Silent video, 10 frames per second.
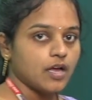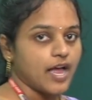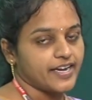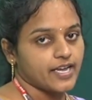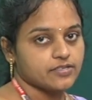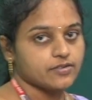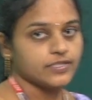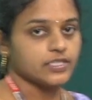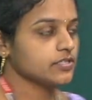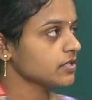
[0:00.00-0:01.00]
attached
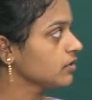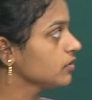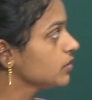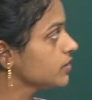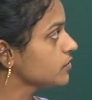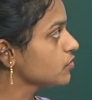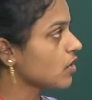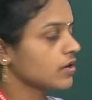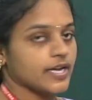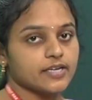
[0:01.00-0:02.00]
with each other. These two
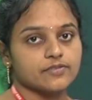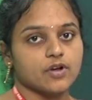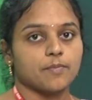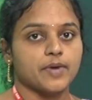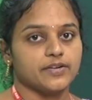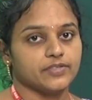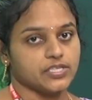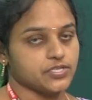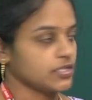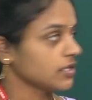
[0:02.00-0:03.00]
contacts combine with
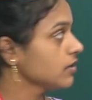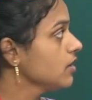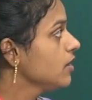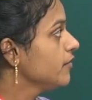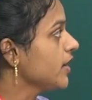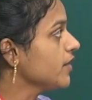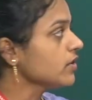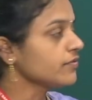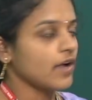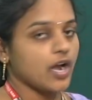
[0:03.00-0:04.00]
each other.
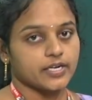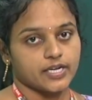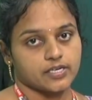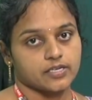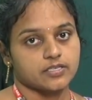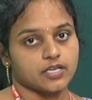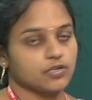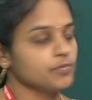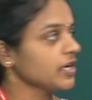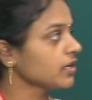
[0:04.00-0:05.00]
Whenever fault occurs,
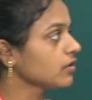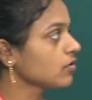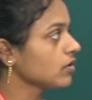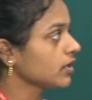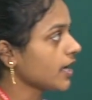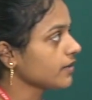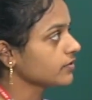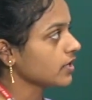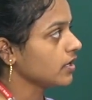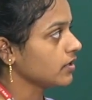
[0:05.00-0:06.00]
circuit breaker
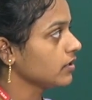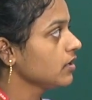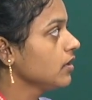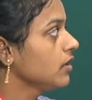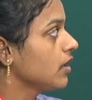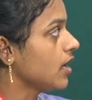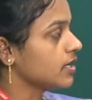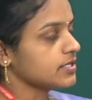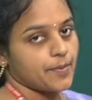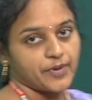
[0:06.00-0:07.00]
contacts are
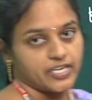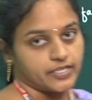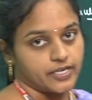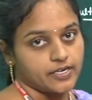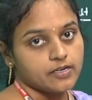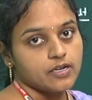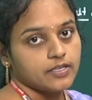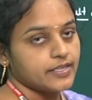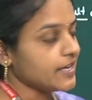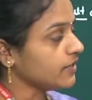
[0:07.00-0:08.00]
separated.
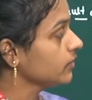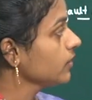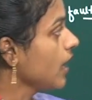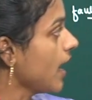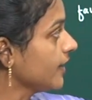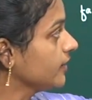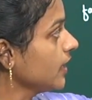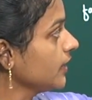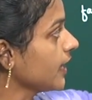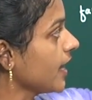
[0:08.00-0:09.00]
Then at
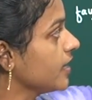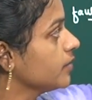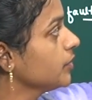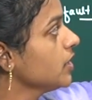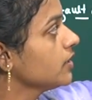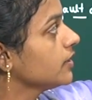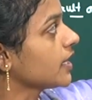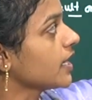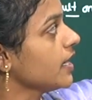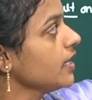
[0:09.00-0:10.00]
that time,
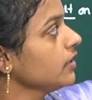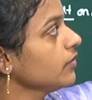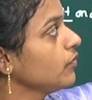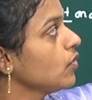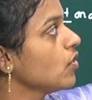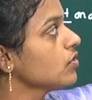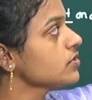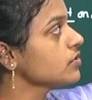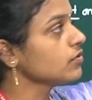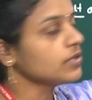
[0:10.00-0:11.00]
the current
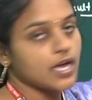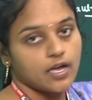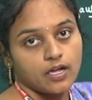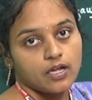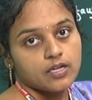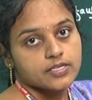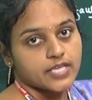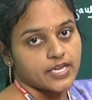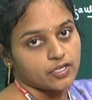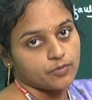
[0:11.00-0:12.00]
flows through the
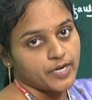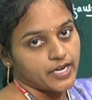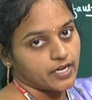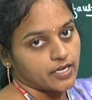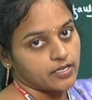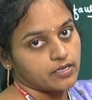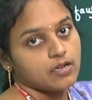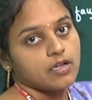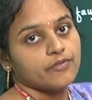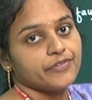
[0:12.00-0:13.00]
circuit breaker
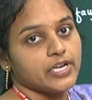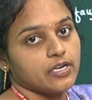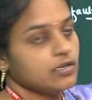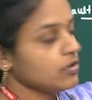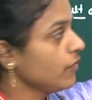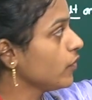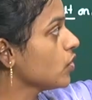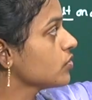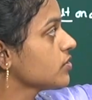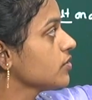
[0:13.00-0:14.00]
will
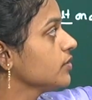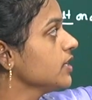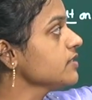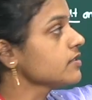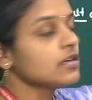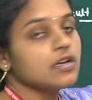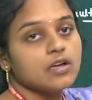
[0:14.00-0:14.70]
flows through this